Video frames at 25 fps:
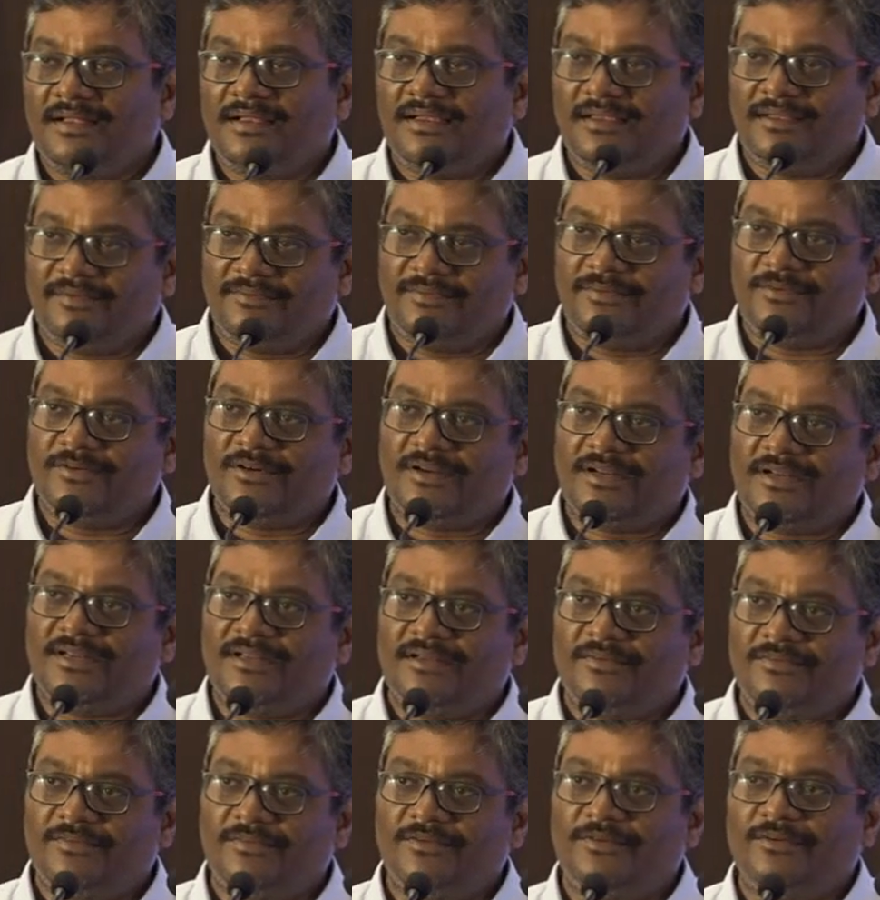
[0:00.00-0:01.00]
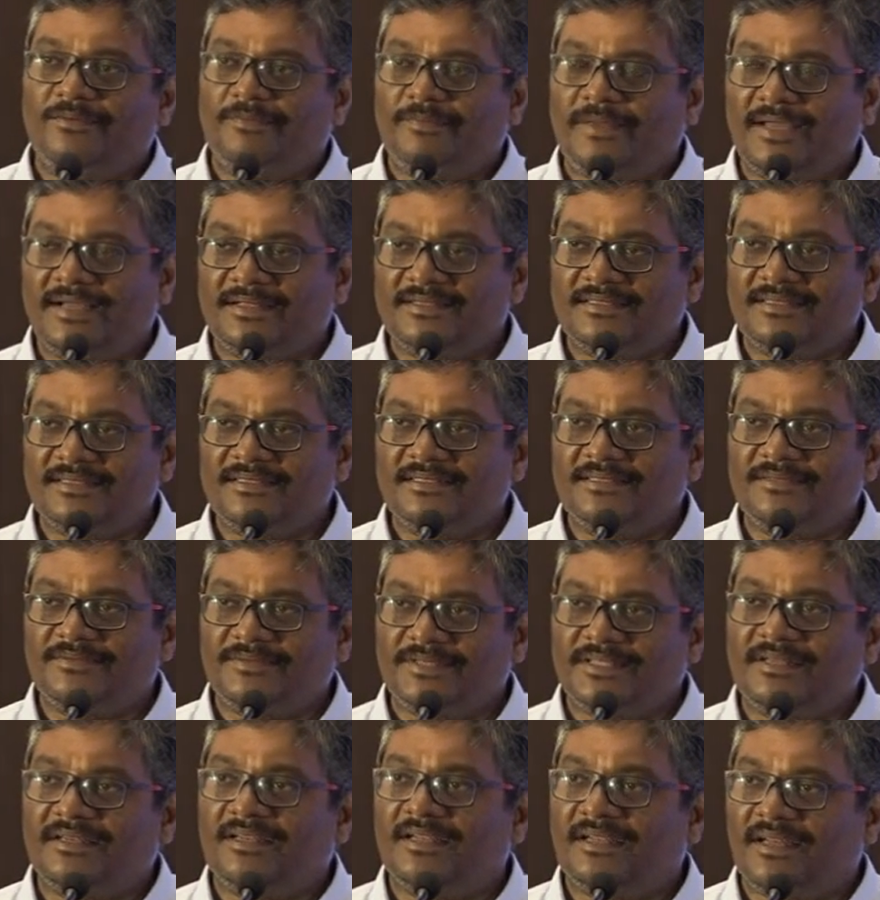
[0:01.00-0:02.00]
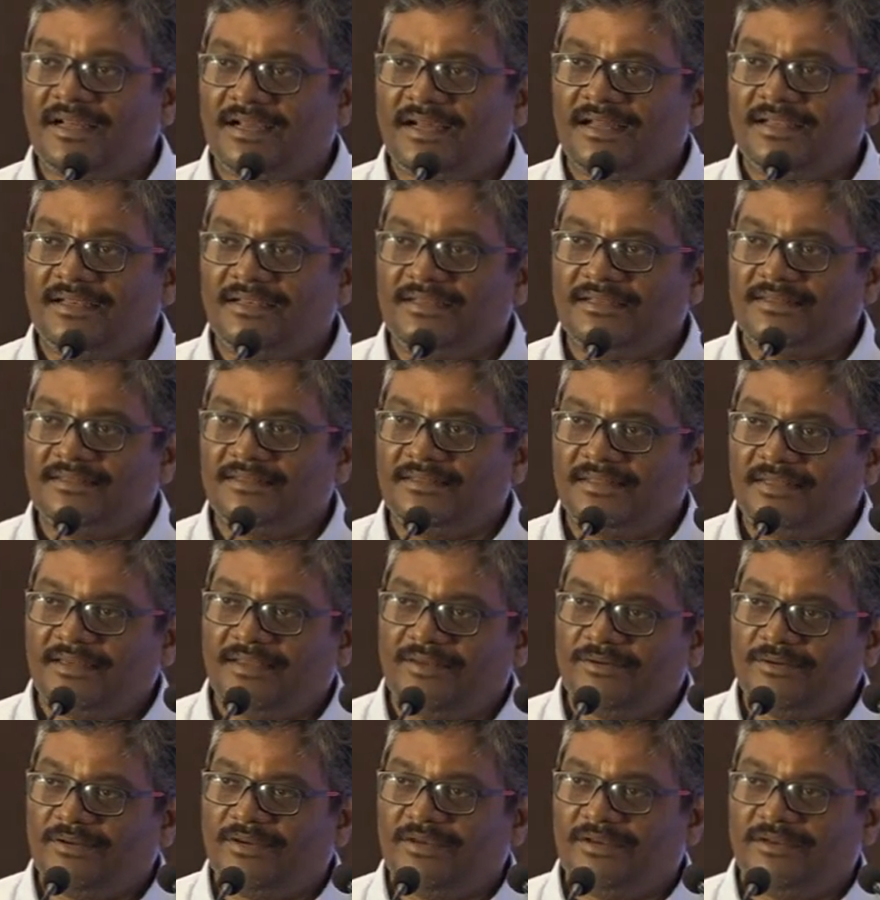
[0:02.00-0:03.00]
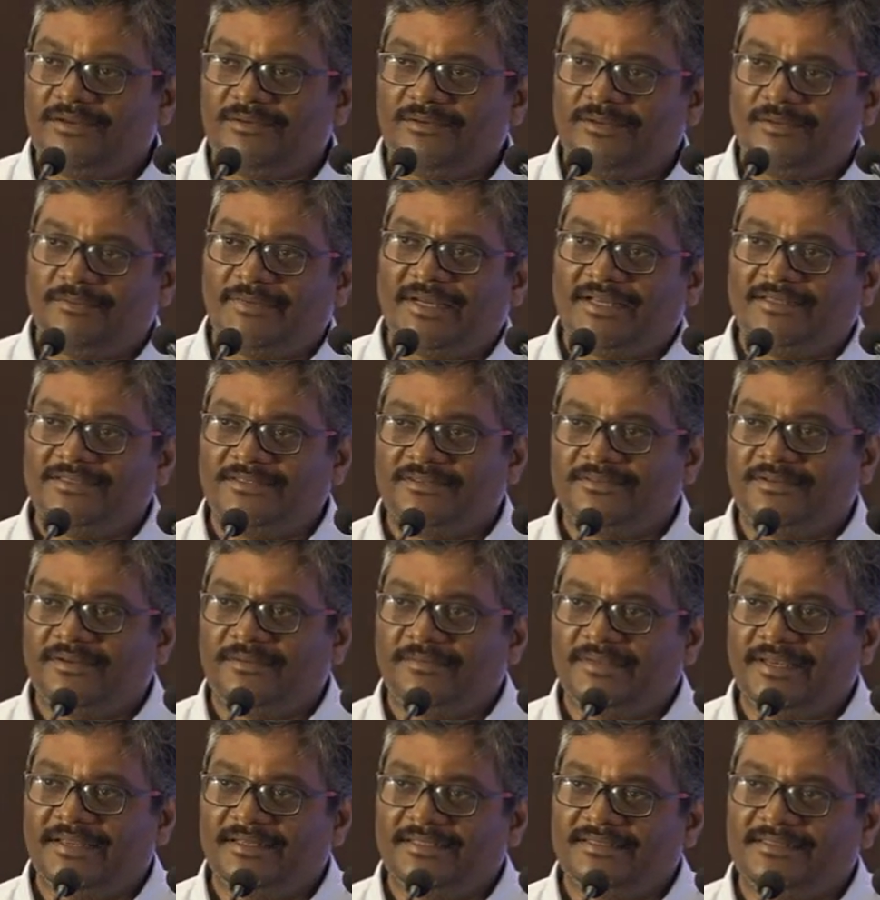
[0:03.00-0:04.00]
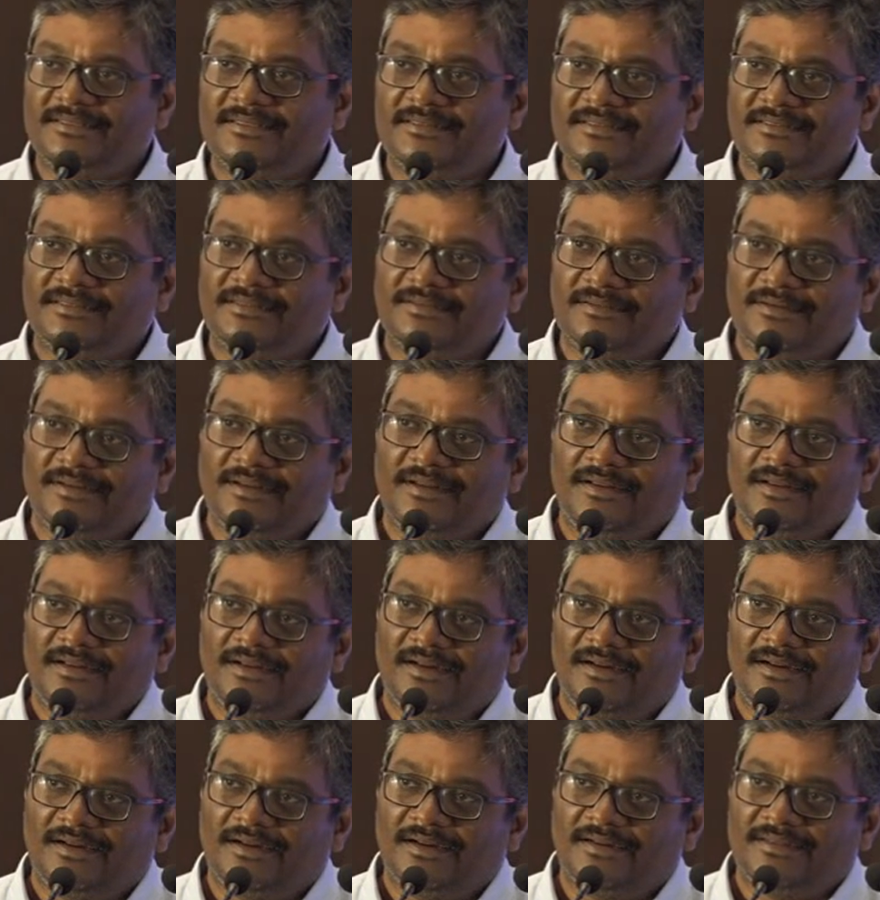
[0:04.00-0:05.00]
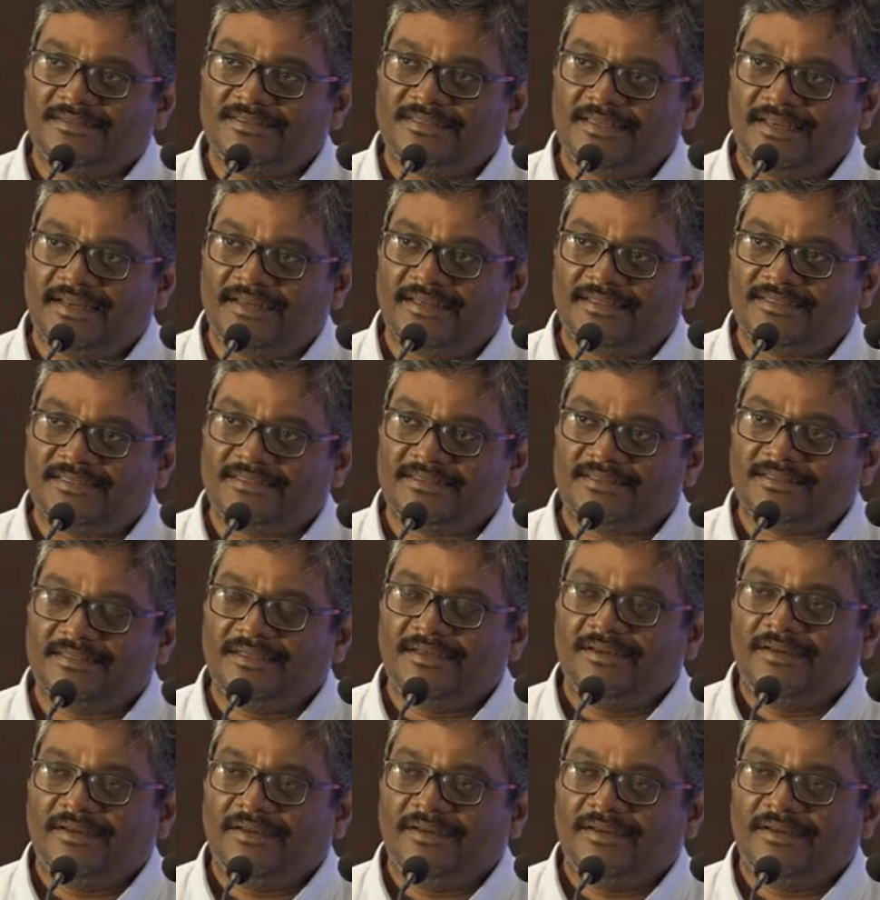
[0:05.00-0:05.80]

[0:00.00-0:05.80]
like 4 pack cells within an hour, then you are into the massive hemorrhage status.